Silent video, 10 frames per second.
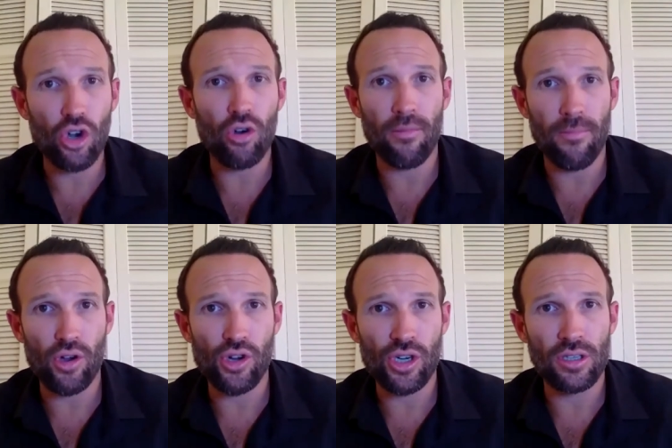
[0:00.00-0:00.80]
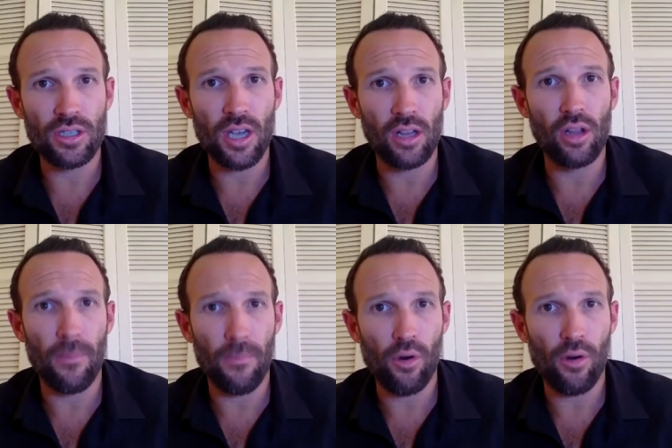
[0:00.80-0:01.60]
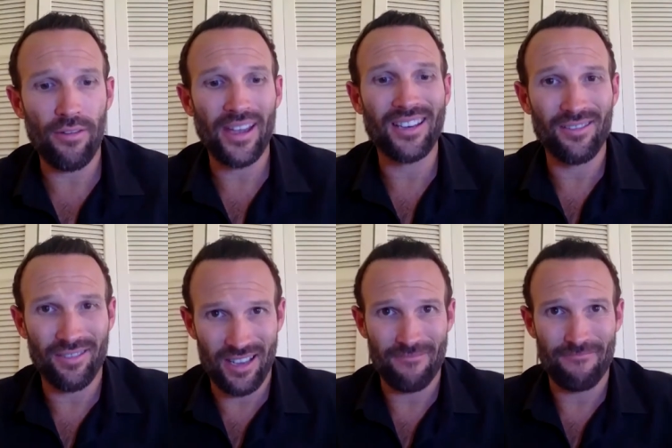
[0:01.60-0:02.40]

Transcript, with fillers: your emotions a lot more effectively.